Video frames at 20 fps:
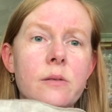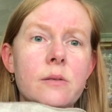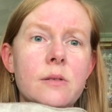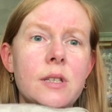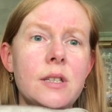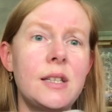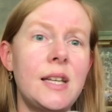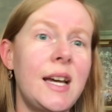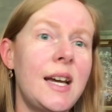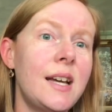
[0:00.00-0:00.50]

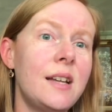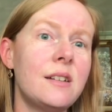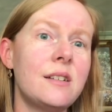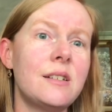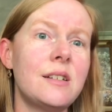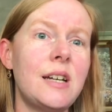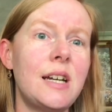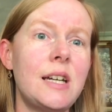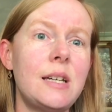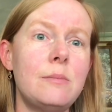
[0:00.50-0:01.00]
than that.
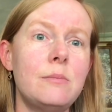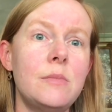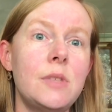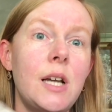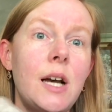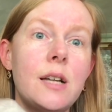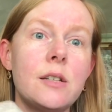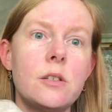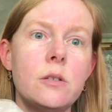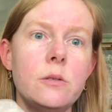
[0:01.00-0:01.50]
I'm
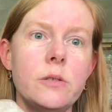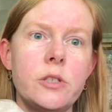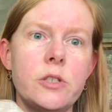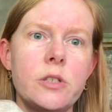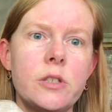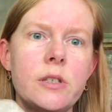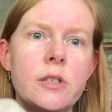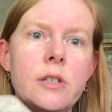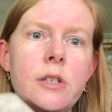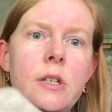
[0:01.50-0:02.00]
not totally
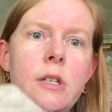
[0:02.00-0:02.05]
sure.